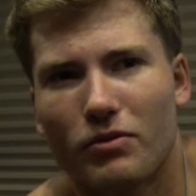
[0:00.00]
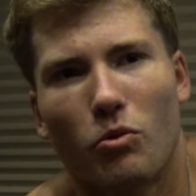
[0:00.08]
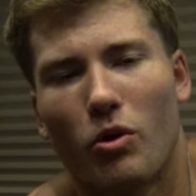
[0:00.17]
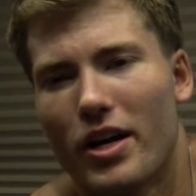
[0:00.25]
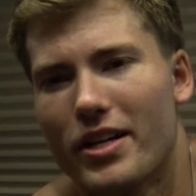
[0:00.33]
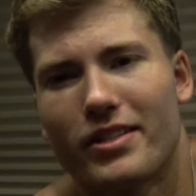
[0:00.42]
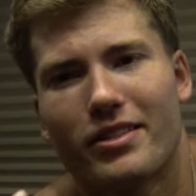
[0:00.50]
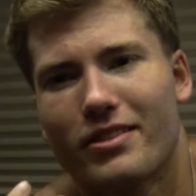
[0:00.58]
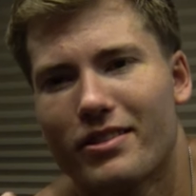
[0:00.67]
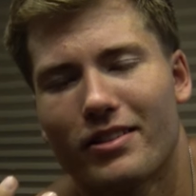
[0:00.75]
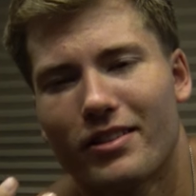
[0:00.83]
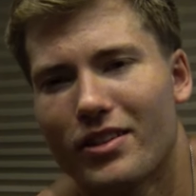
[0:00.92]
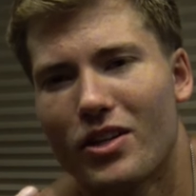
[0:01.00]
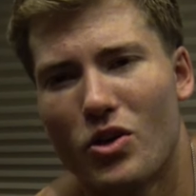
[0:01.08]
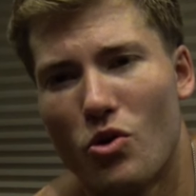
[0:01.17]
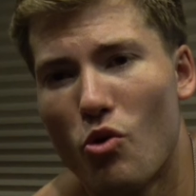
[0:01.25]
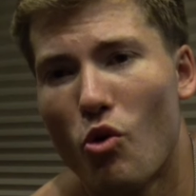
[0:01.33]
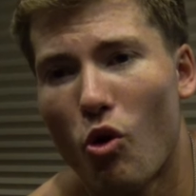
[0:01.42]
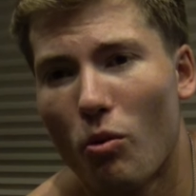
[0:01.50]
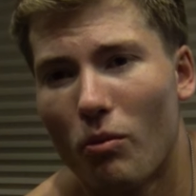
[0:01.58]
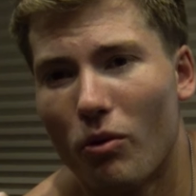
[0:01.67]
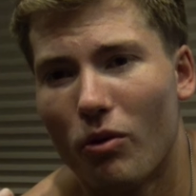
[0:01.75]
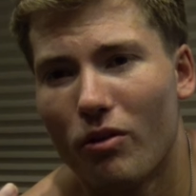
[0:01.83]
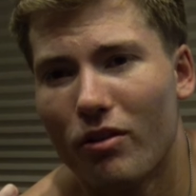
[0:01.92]
what's
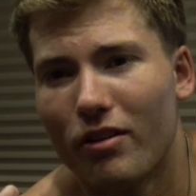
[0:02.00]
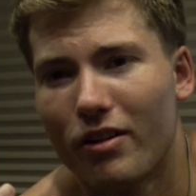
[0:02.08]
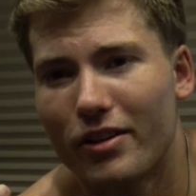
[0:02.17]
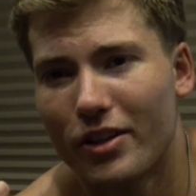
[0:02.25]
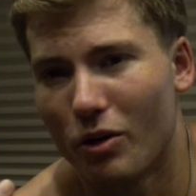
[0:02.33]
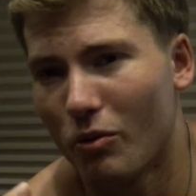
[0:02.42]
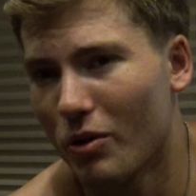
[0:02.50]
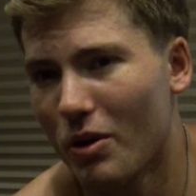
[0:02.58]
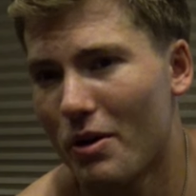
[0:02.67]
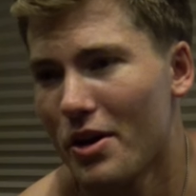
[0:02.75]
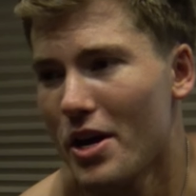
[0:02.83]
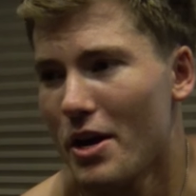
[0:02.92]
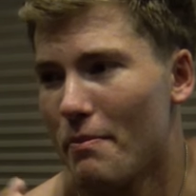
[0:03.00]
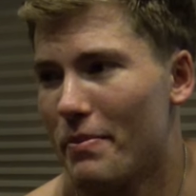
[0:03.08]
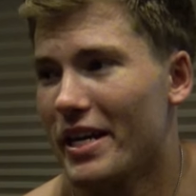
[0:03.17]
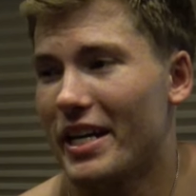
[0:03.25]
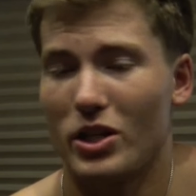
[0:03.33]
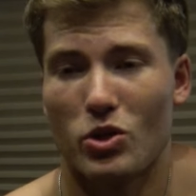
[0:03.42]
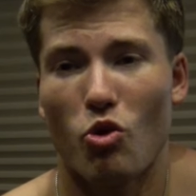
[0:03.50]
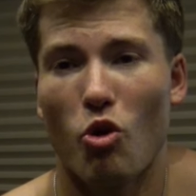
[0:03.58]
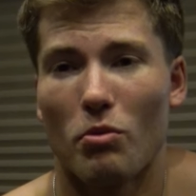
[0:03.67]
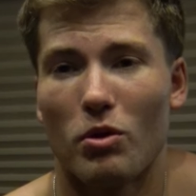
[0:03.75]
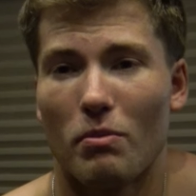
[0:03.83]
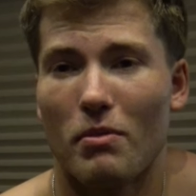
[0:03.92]
normal, you know, being
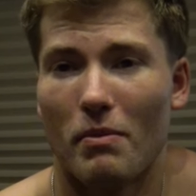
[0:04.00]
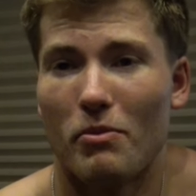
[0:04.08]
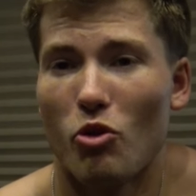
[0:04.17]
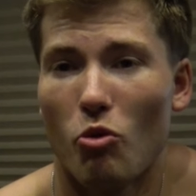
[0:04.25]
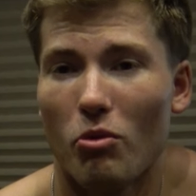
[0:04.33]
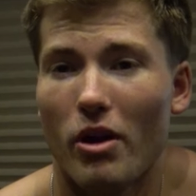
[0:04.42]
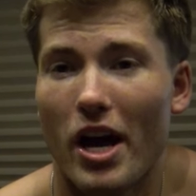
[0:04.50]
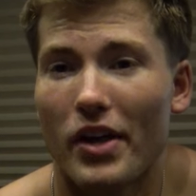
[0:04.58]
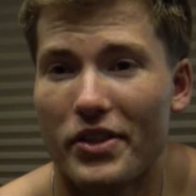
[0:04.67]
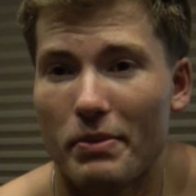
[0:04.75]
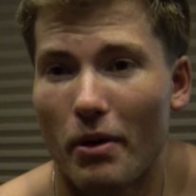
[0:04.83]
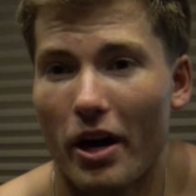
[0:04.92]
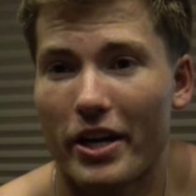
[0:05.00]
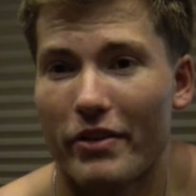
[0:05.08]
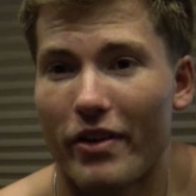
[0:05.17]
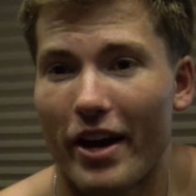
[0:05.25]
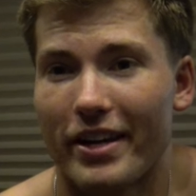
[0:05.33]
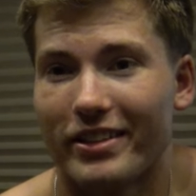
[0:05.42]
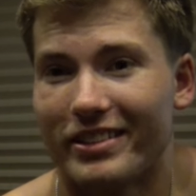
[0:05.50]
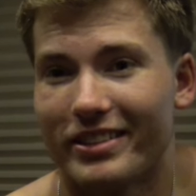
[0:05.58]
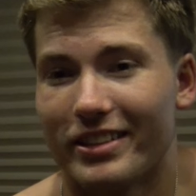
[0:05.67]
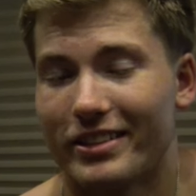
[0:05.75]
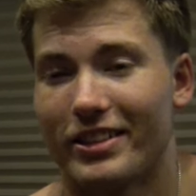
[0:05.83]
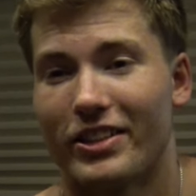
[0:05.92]
normal, abnormal healthy body fat is
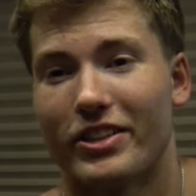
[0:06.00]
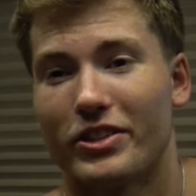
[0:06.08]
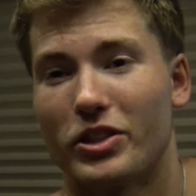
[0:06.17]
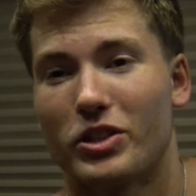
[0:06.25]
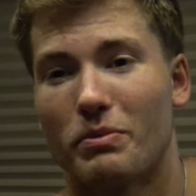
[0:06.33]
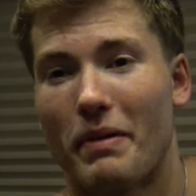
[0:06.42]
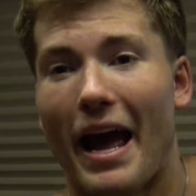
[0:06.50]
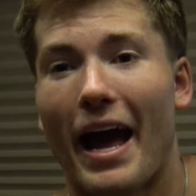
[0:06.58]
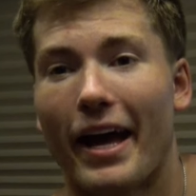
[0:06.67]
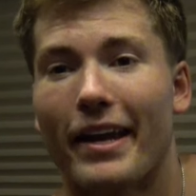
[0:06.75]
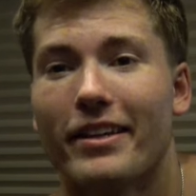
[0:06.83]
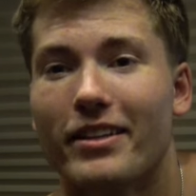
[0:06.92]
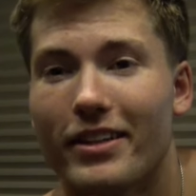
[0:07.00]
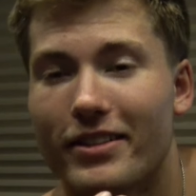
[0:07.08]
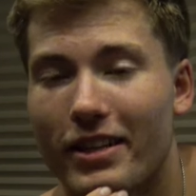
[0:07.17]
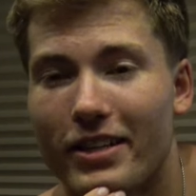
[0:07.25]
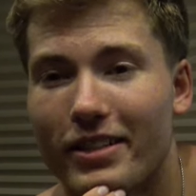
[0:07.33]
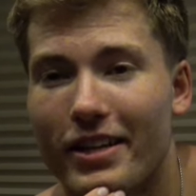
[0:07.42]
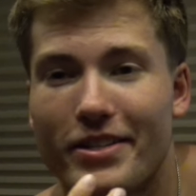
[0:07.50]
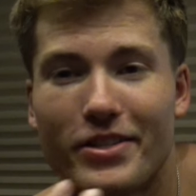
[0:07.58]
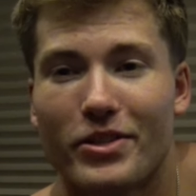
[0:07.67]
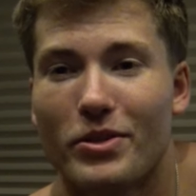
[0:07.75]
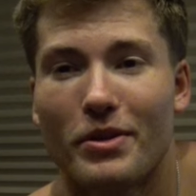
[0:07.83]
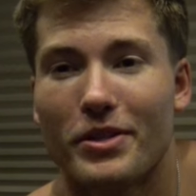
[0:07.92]
considered just bad.
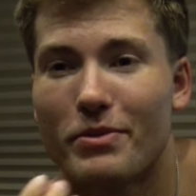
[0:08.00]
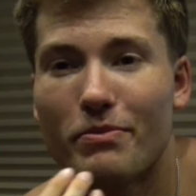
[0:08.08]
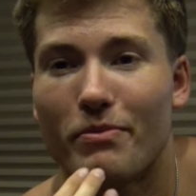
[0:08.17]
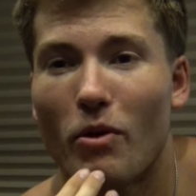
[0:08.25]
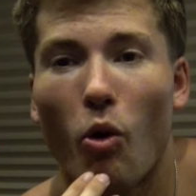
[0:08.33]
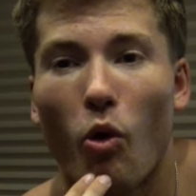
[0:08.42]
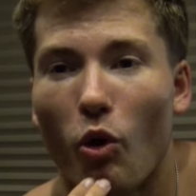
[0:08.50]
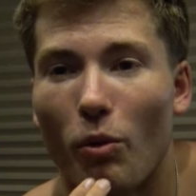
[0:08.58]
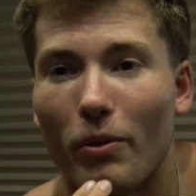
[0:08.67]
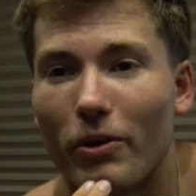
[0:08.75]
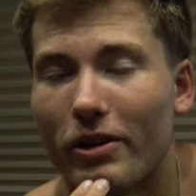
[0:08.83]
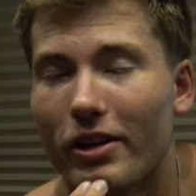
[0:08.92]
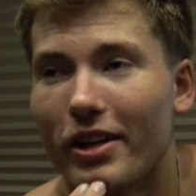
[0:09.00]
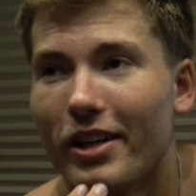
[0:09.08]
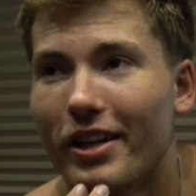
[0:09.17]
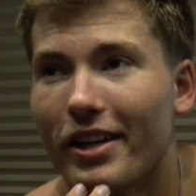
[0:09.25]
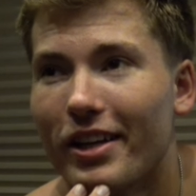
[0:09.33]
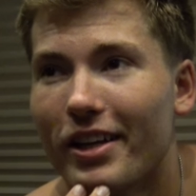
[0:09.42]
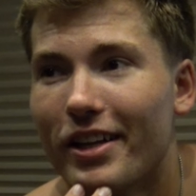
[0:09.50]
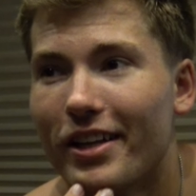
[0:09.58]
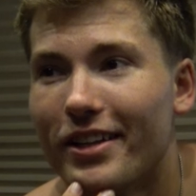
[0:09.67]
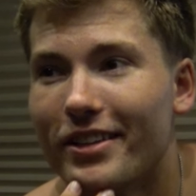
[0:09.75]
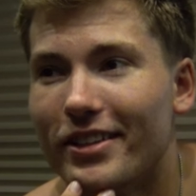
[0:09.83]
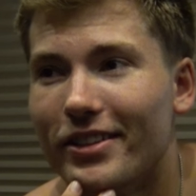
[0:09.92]
It's horrible,
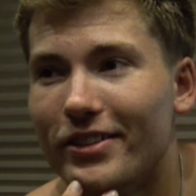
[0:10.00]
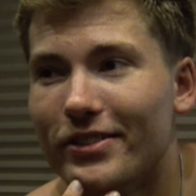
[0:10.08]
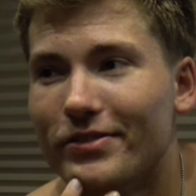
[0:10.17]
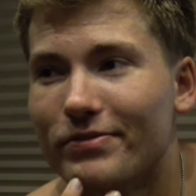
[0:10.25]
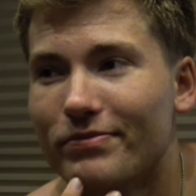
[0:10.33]
you know.